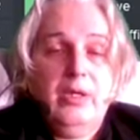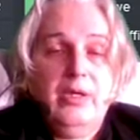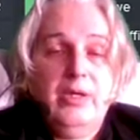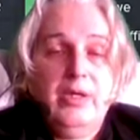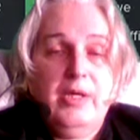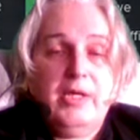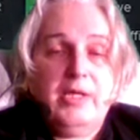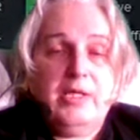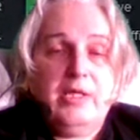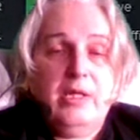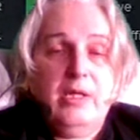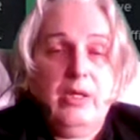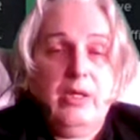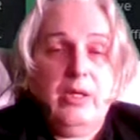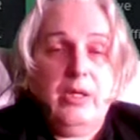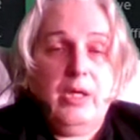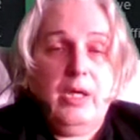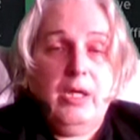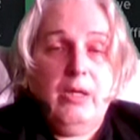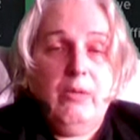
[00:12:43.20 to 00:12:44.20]

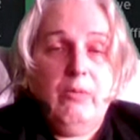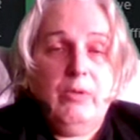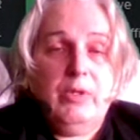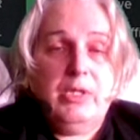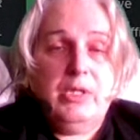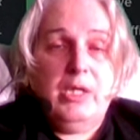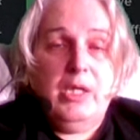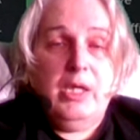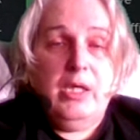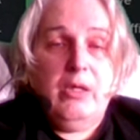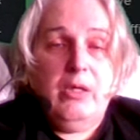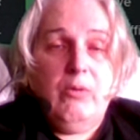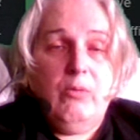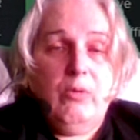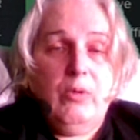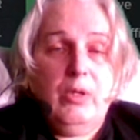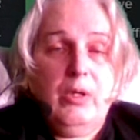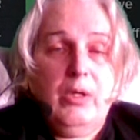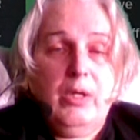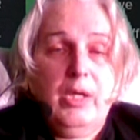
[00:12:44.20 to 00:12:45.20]
Excellent. I would say you
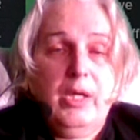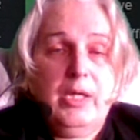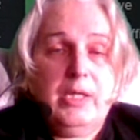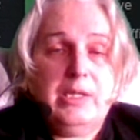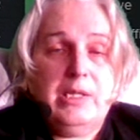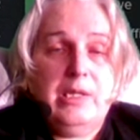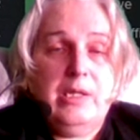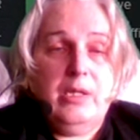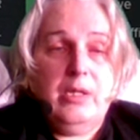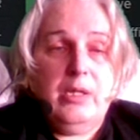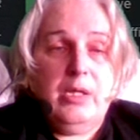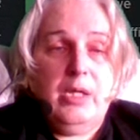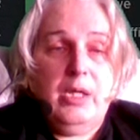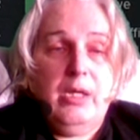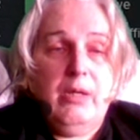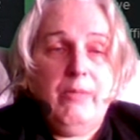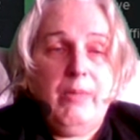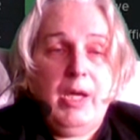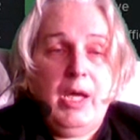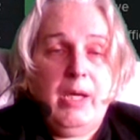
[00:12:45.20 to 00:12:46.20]
were excellent. I
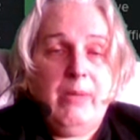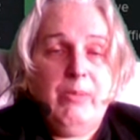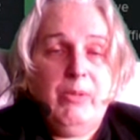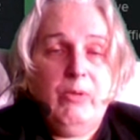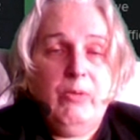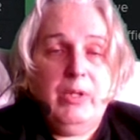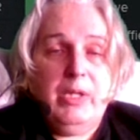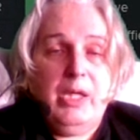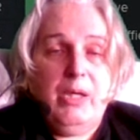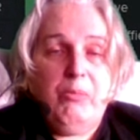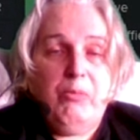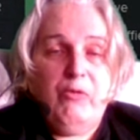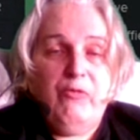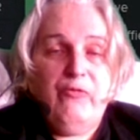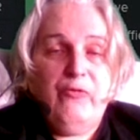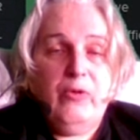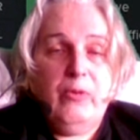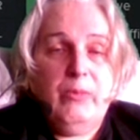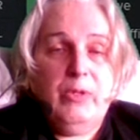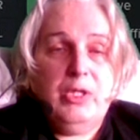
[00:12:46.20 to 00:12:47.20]
am happy with that
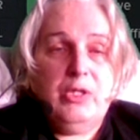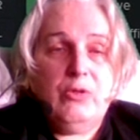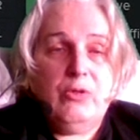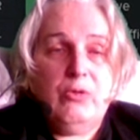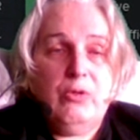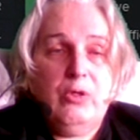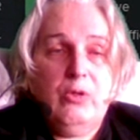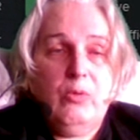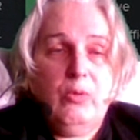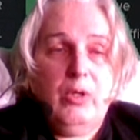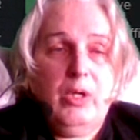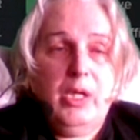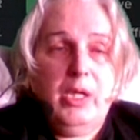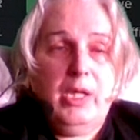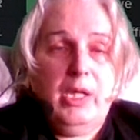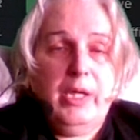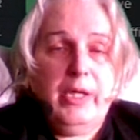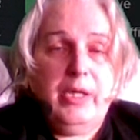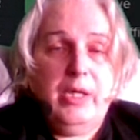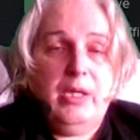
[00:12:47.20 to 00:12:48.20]
performance, or you were
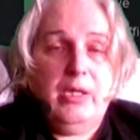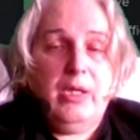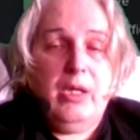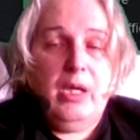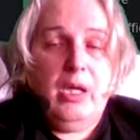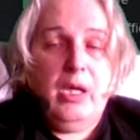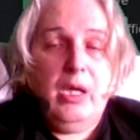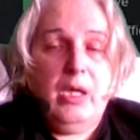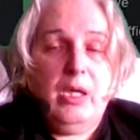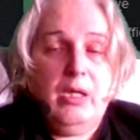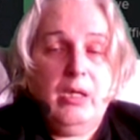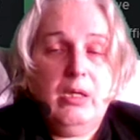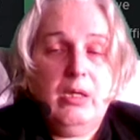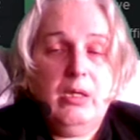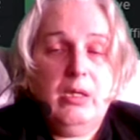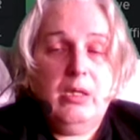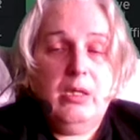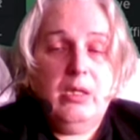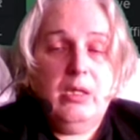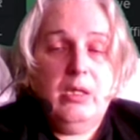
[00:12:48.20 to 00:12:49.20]
unlucky today.
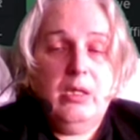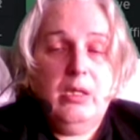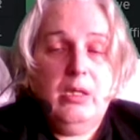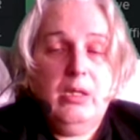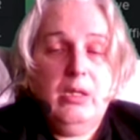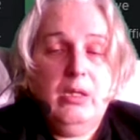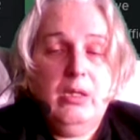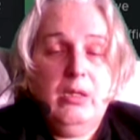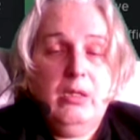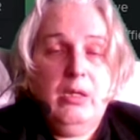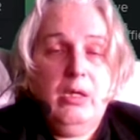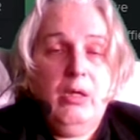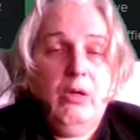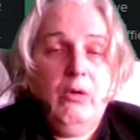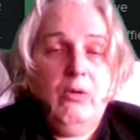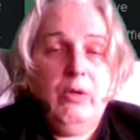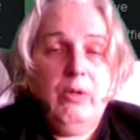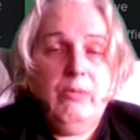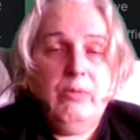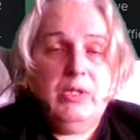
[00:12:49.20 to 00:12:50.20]

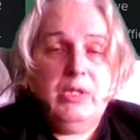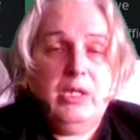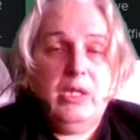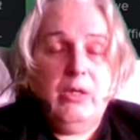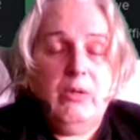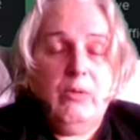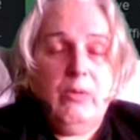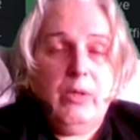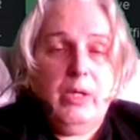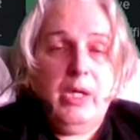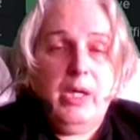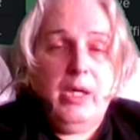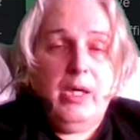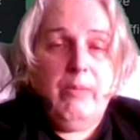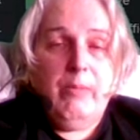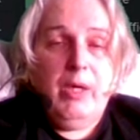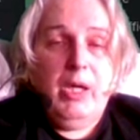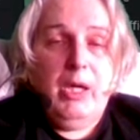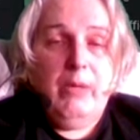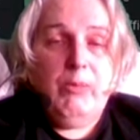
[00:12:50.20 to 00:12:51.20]
No, I would say you were. Ha
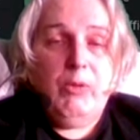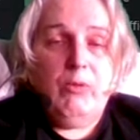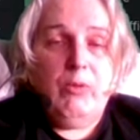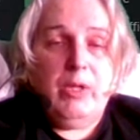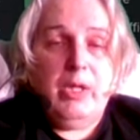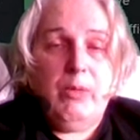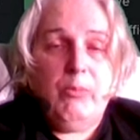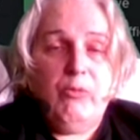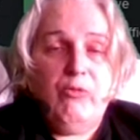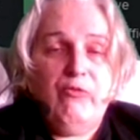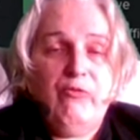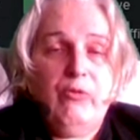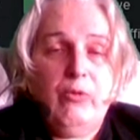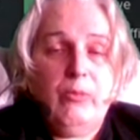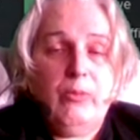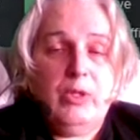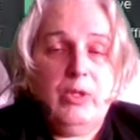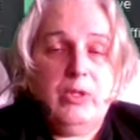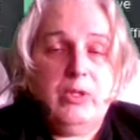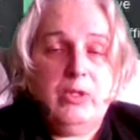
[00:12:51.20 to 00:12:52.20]
I'm happy with that
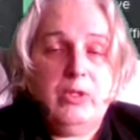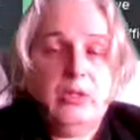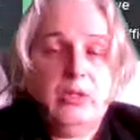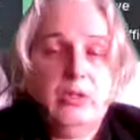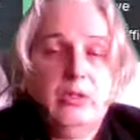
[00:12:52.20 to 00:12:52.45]
performance.